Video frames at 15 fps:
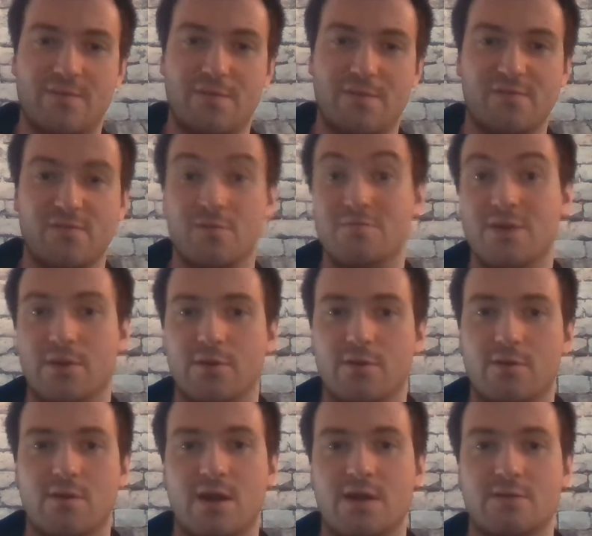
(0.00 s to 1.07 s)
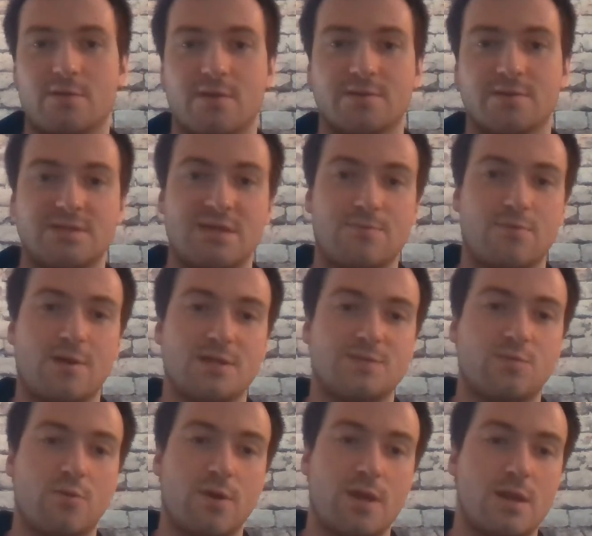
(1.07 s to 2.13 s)
I prefer Miller at around the same price
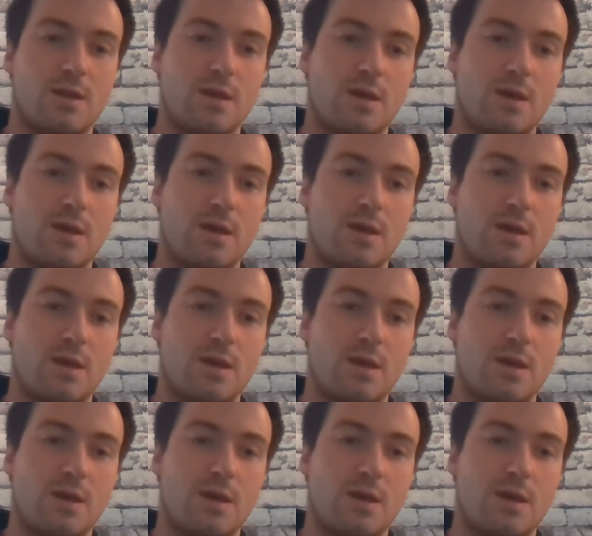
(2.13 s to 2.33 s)
point.